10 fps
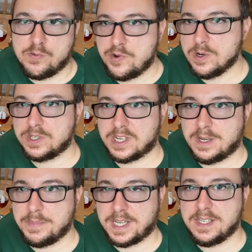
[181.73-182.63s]

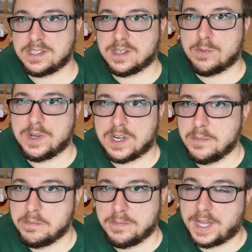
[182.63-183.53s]
real-time data when
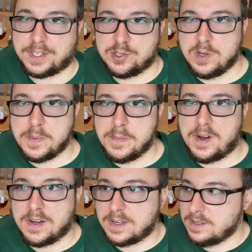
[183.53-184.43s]
I'm at the
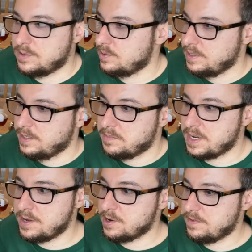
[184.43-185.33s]
supermarket or
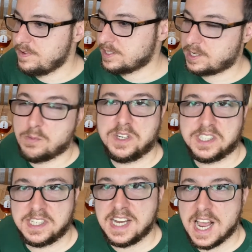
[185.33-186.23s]
in the office. I want to
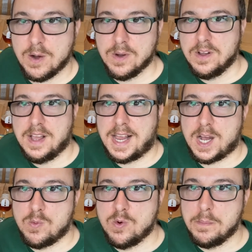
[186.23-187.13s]
see how
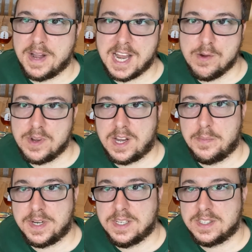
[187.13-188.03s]
warm my airing
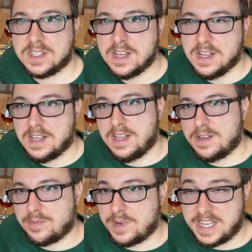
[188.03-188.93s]
cupboard is.
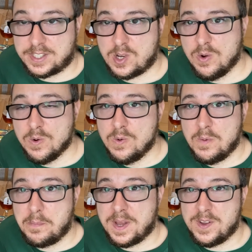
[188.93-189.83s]
That's cool,
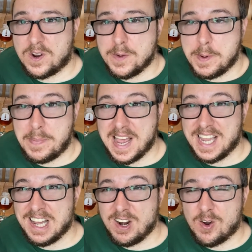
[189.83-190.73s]
but you're going to be paying
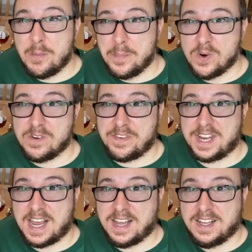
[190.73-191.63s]
a lot more for
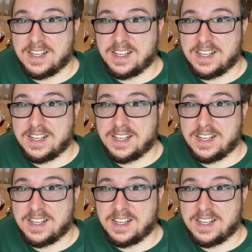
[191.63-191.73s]
that.